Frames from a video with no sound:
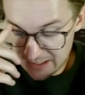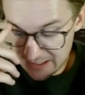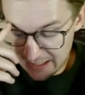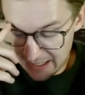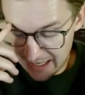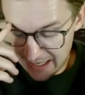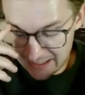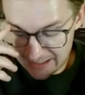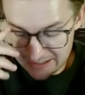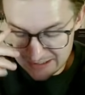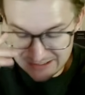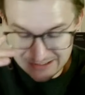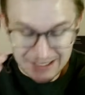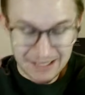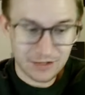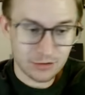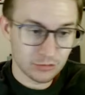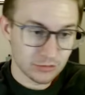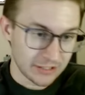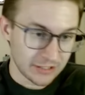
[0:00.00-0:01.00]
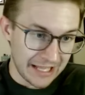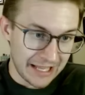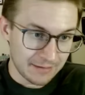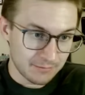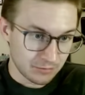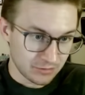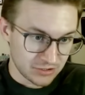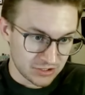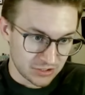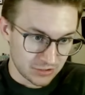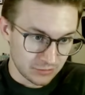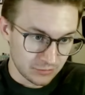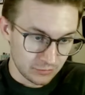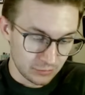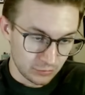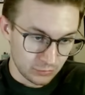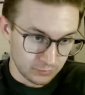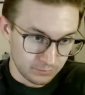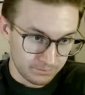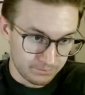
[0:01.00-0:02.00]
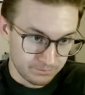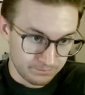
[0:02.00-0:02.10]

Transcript: and is not only able to